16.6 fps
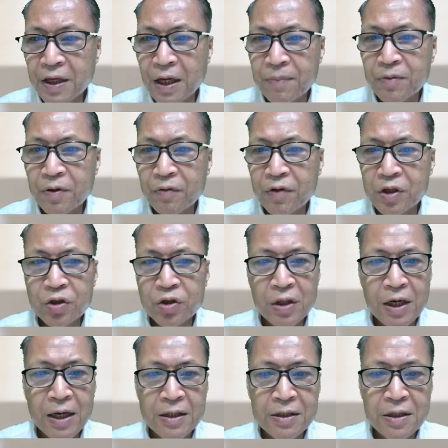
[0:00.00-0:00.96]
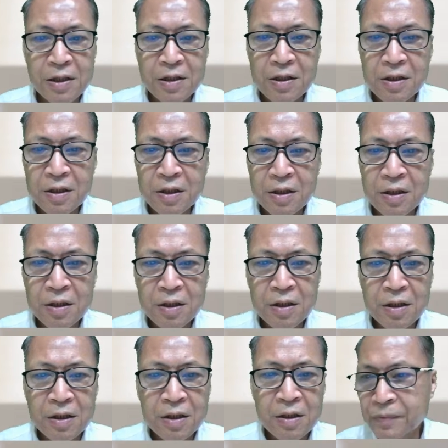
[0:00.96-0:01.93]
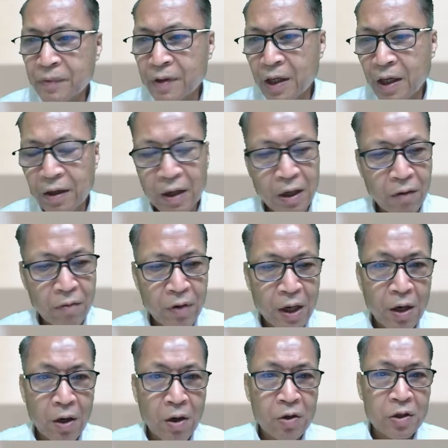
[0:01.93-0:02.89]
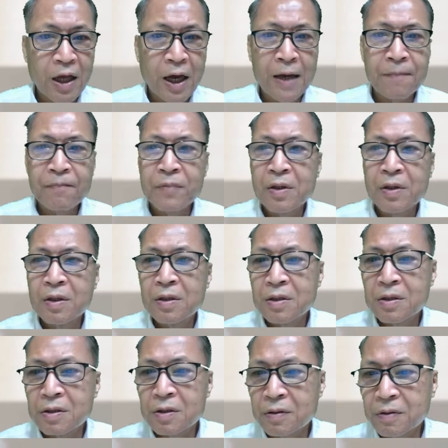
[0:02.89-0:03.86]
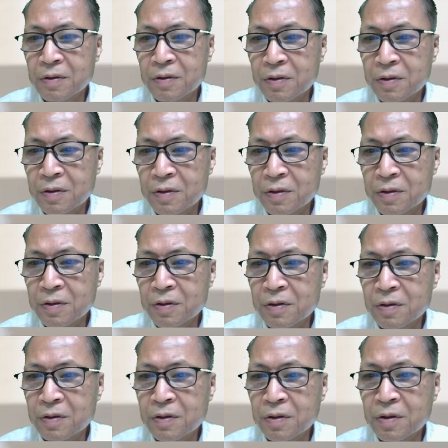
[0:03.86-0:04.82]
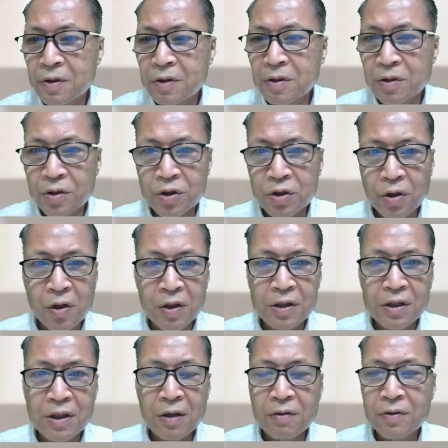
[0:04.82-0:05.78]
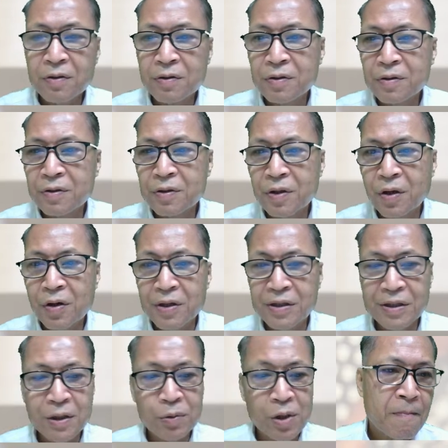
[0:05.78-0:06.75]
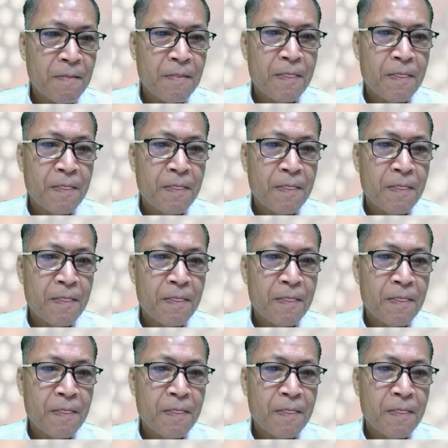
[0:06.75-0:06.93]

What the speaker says: of restaurant license, take quite a long time. So you should consult your consultant.